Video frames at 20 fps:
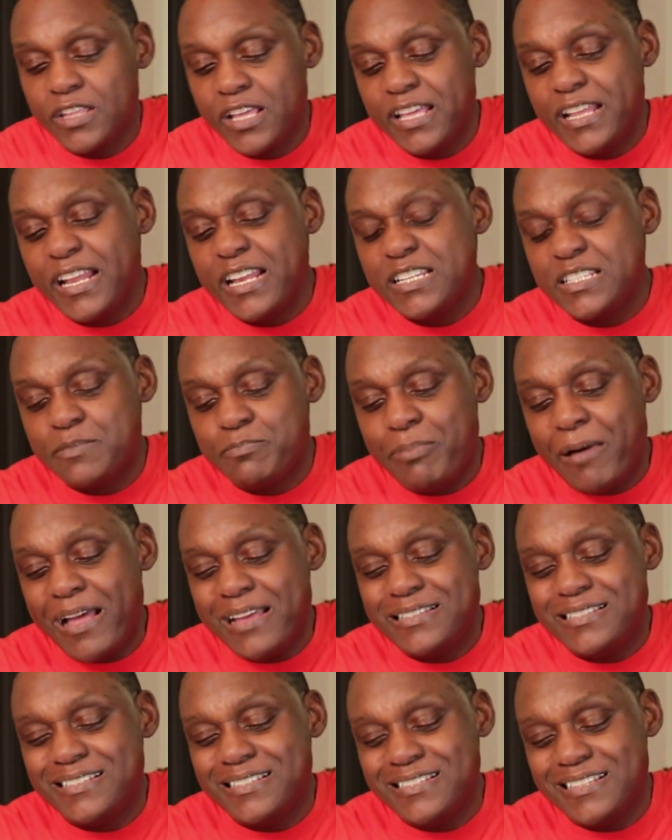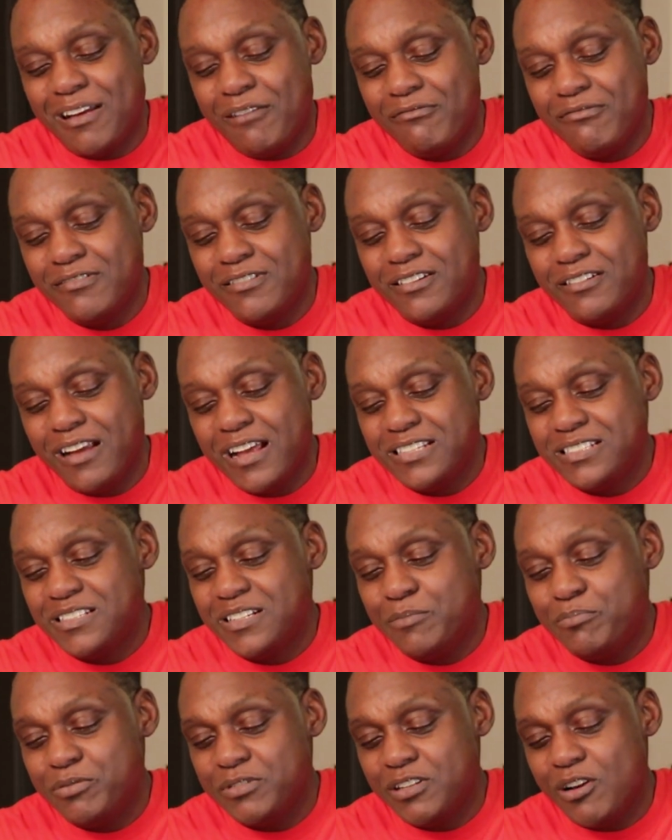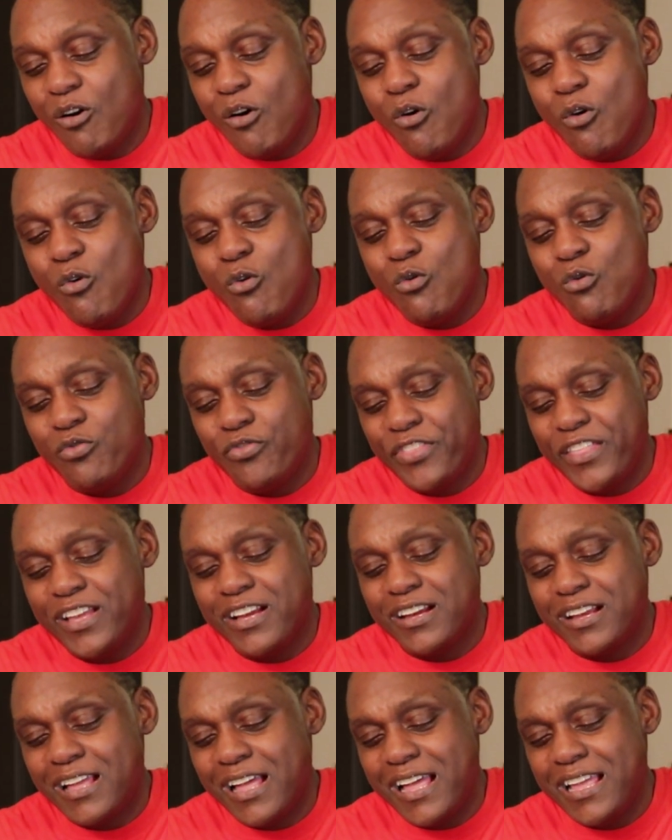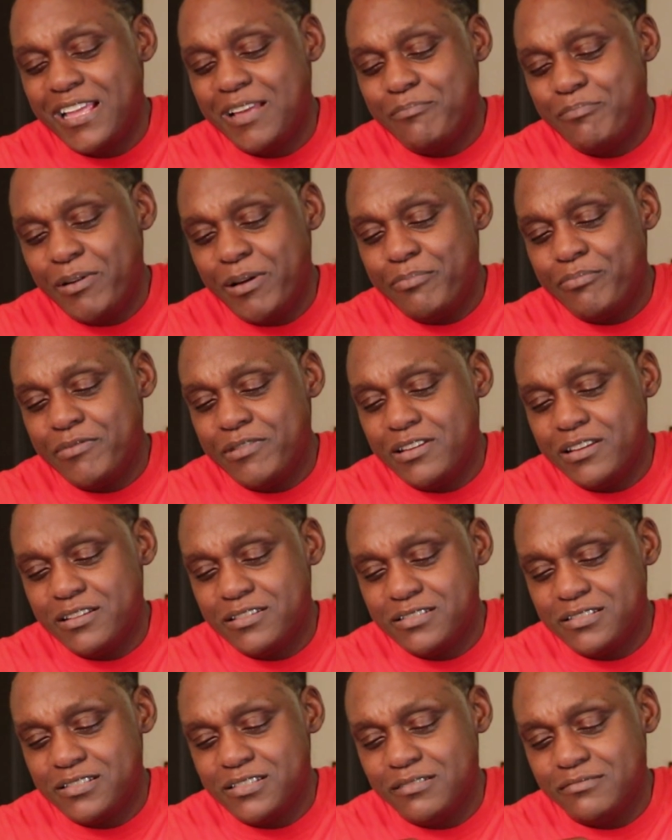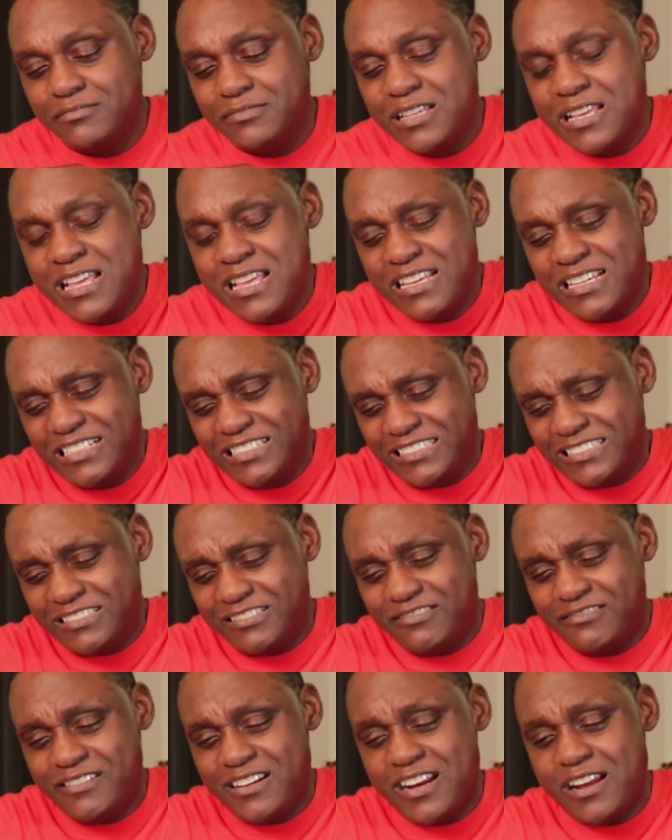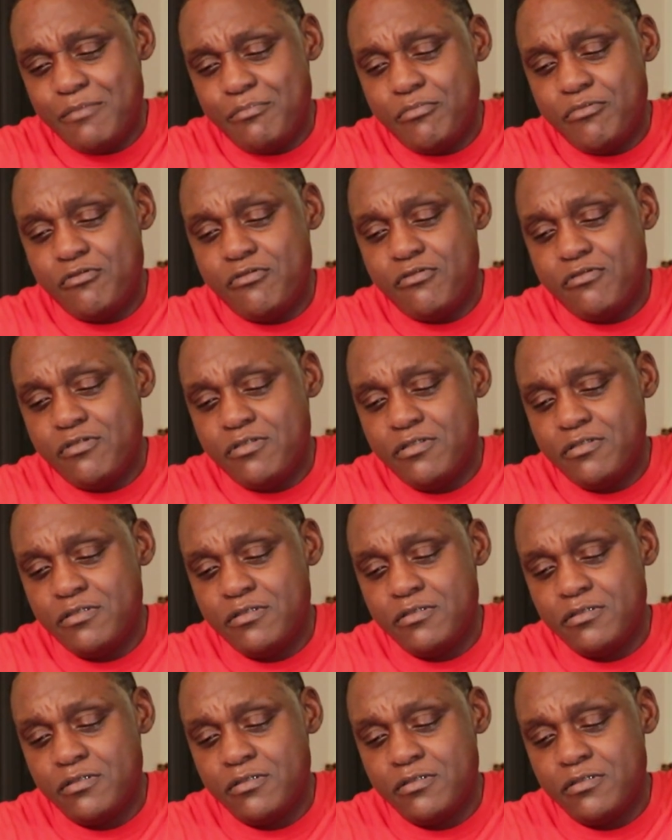ain't as spicy as I wanted. I should have put the whole thing of cayenne pepper in there or something. The crab boil.